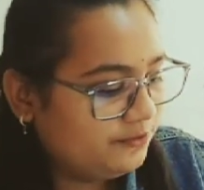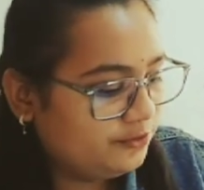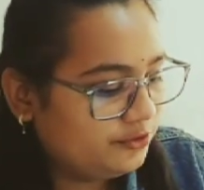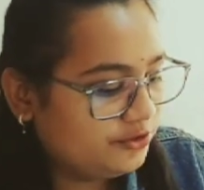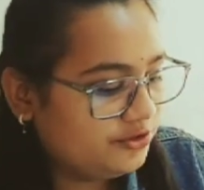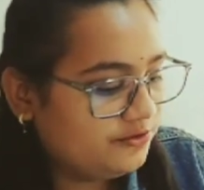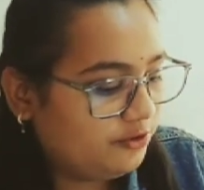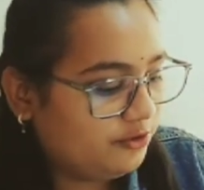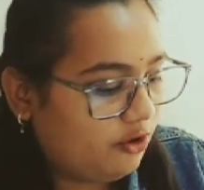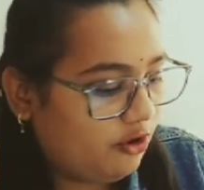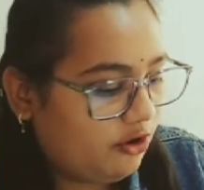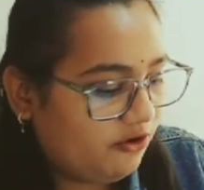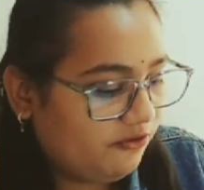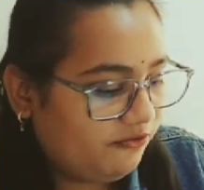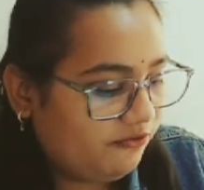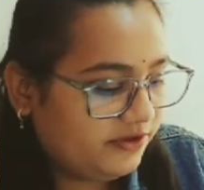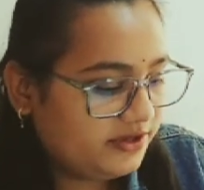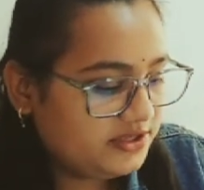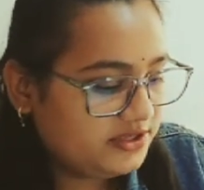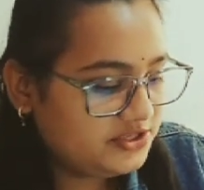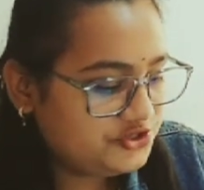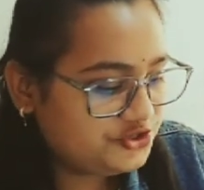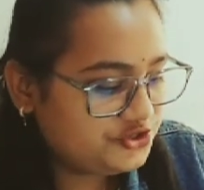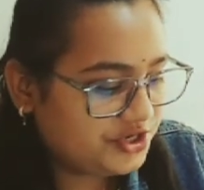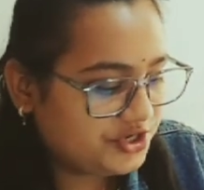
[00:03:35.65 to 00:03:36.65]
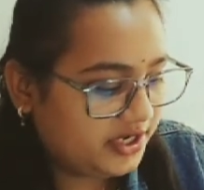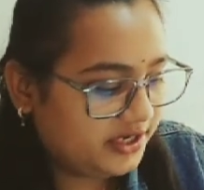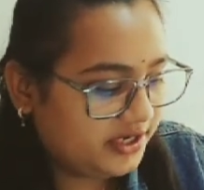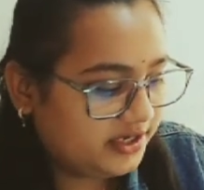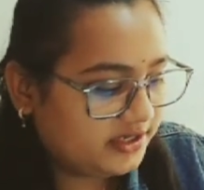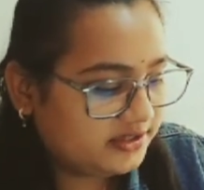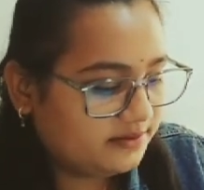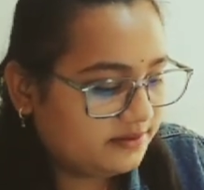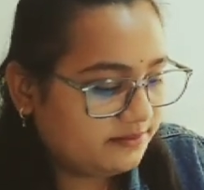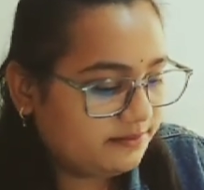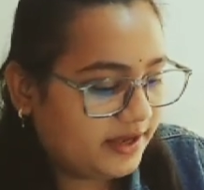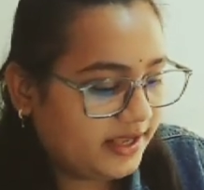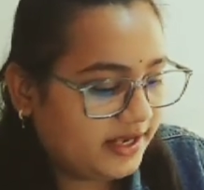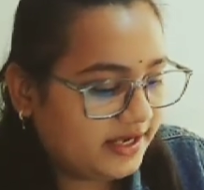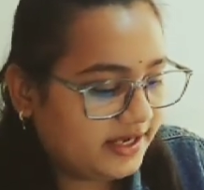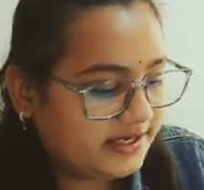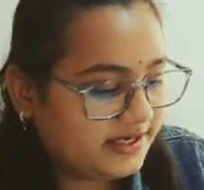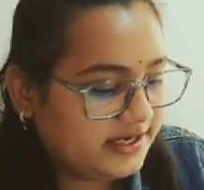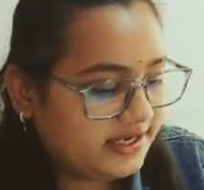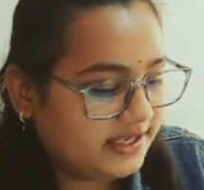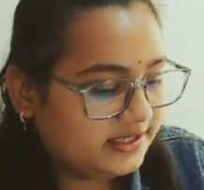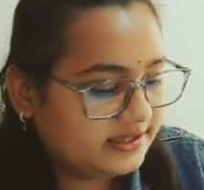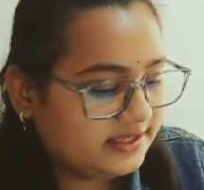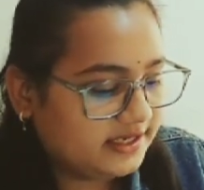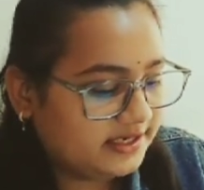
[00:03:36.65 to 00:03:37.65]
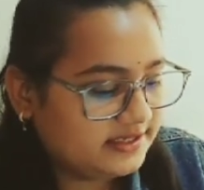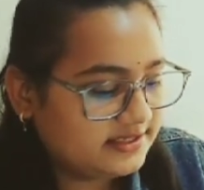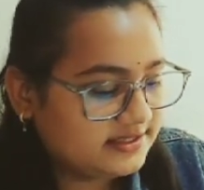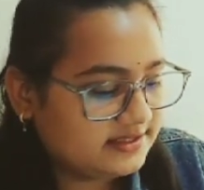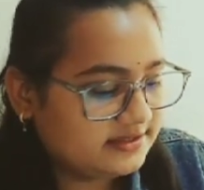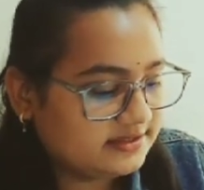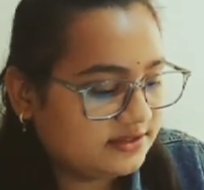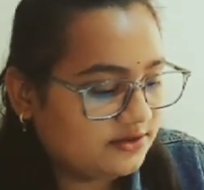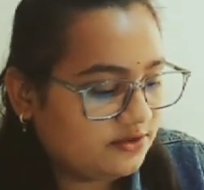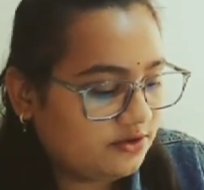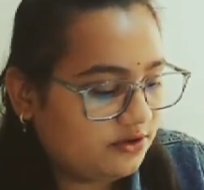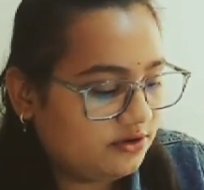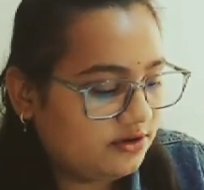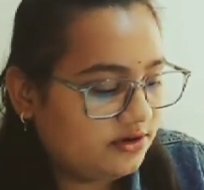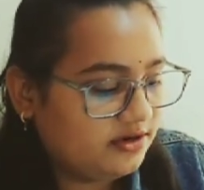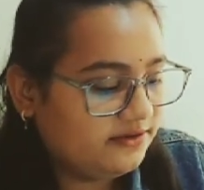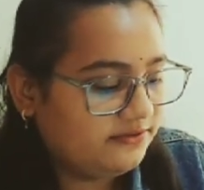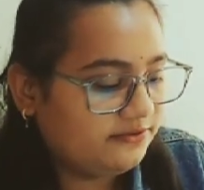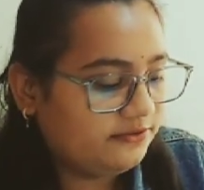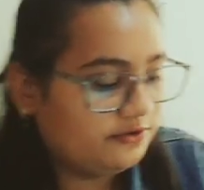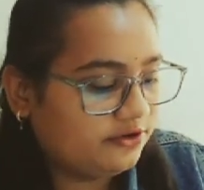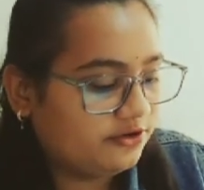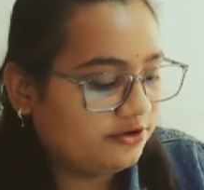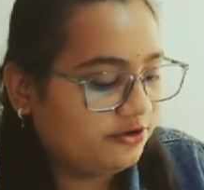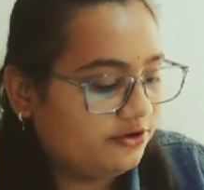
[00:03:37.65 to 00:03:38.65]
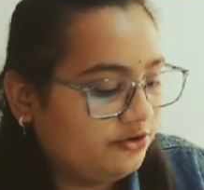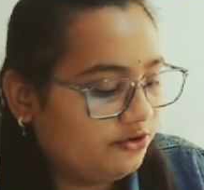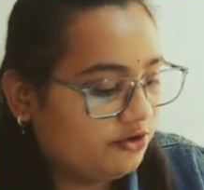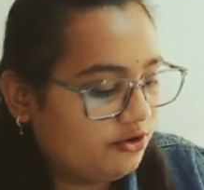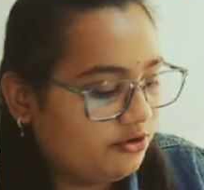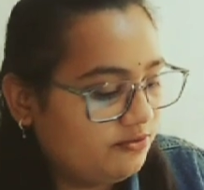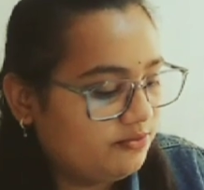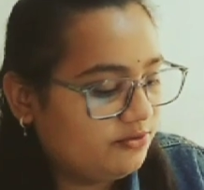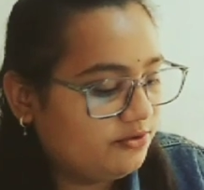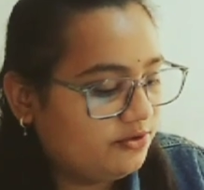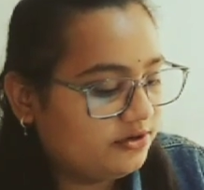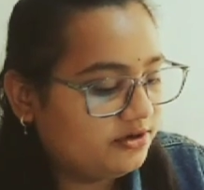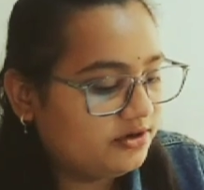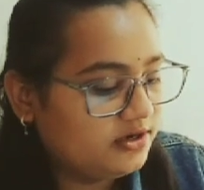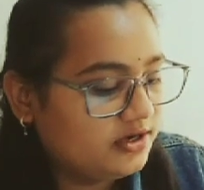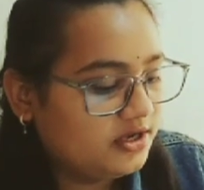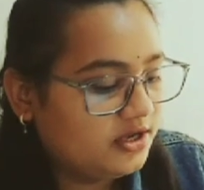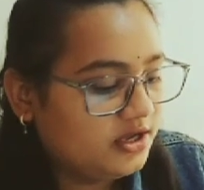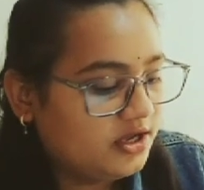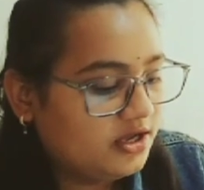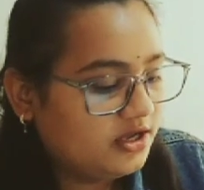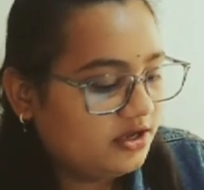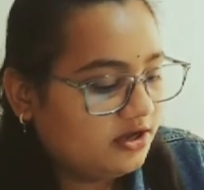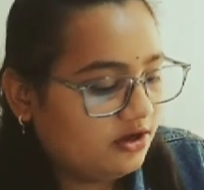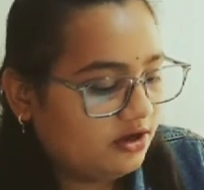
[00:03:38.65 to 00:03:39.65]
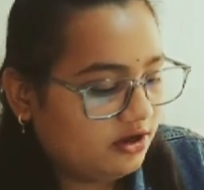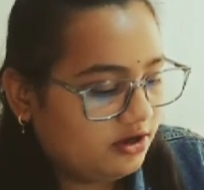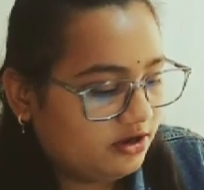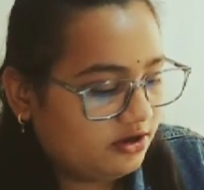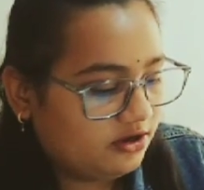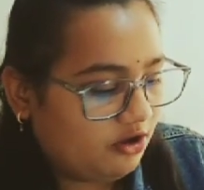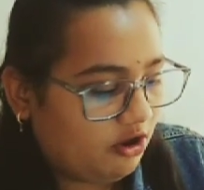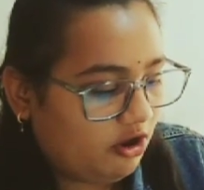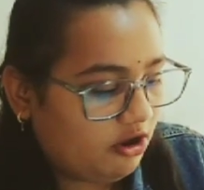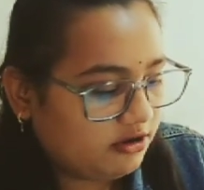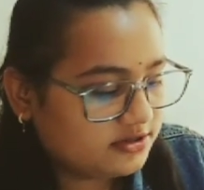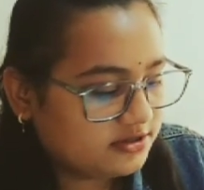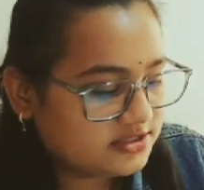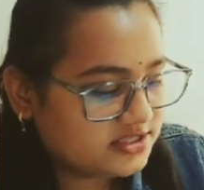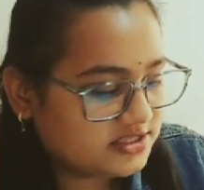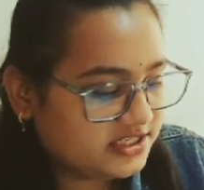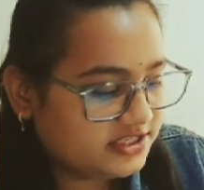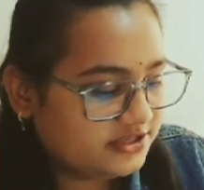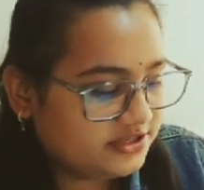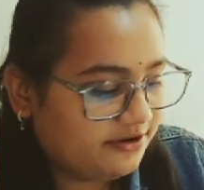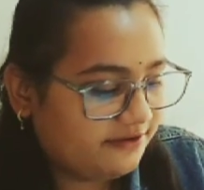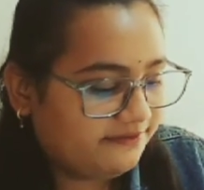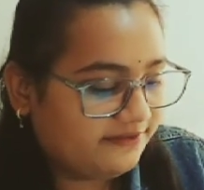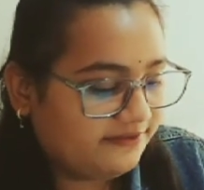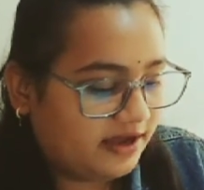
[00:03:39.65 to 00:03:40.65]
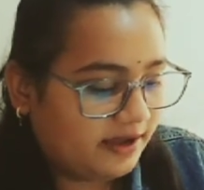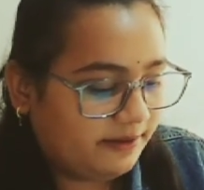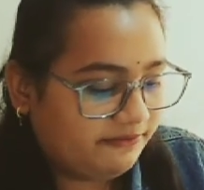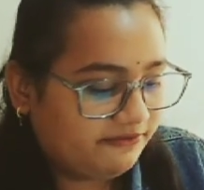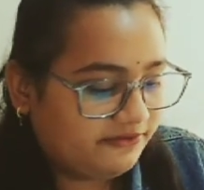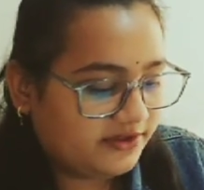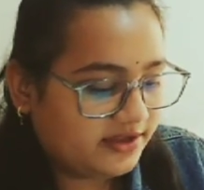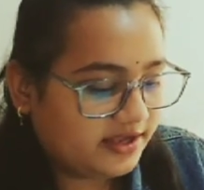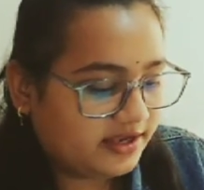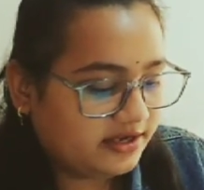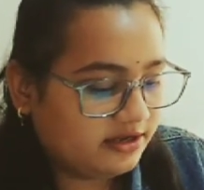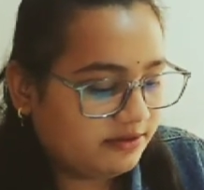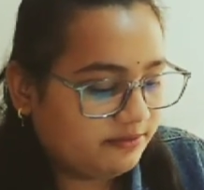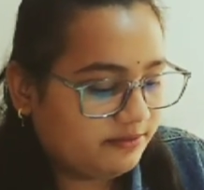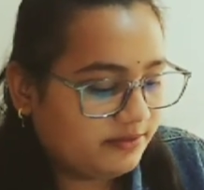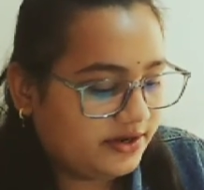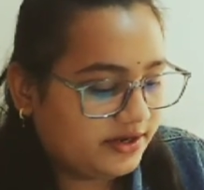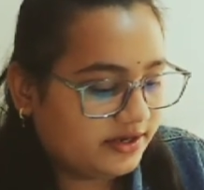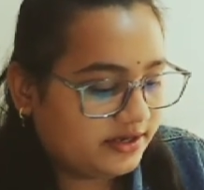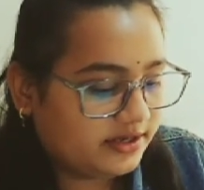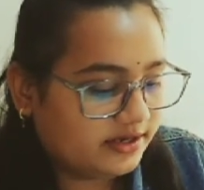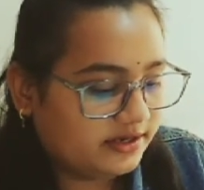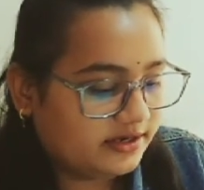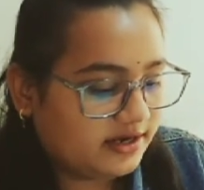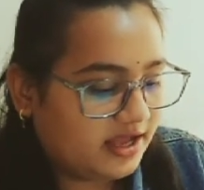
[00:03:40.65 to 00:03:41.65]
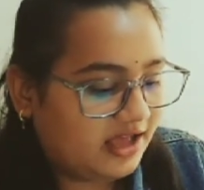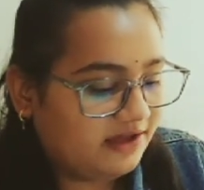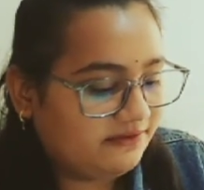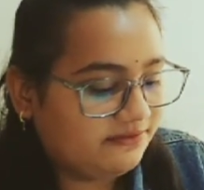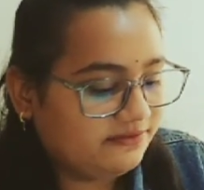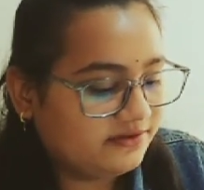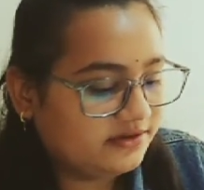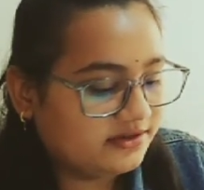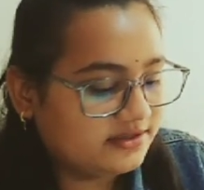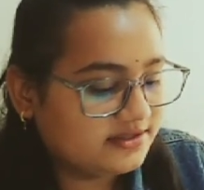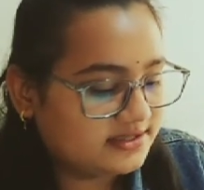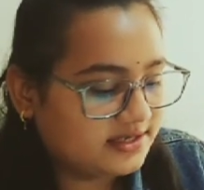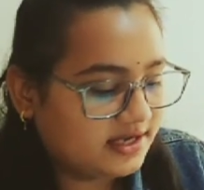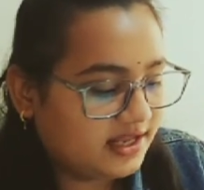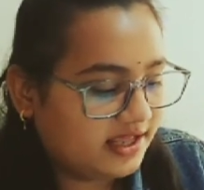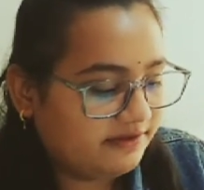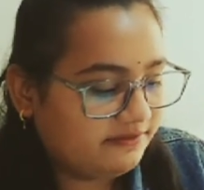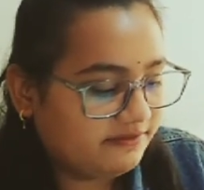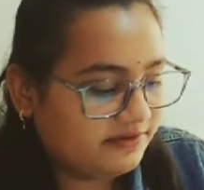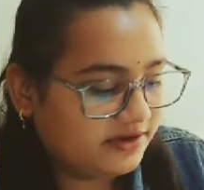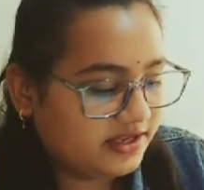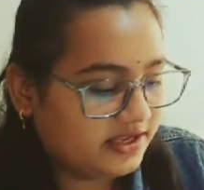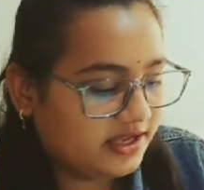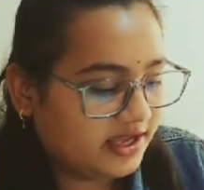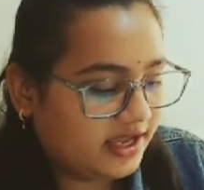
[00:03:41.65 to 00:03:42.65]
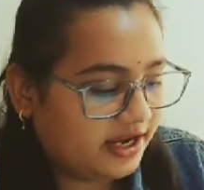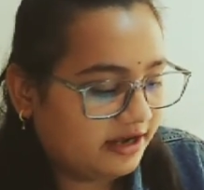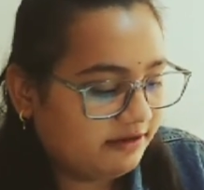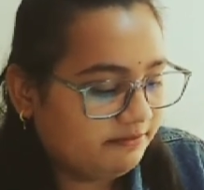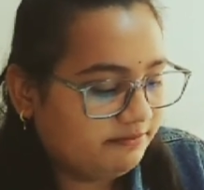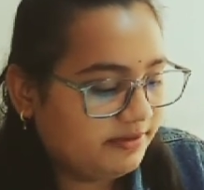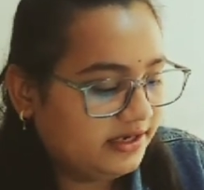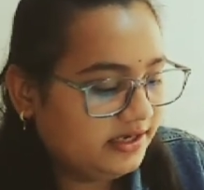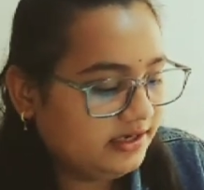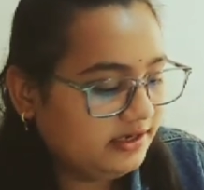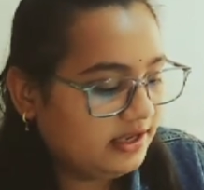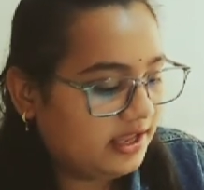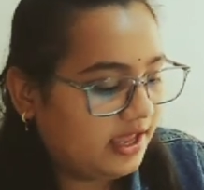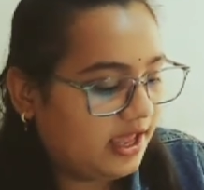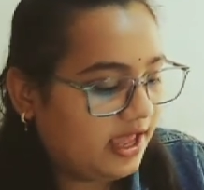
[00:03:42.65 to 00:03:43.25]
would often chant the melody that's called for no more octing of African American after slavery had been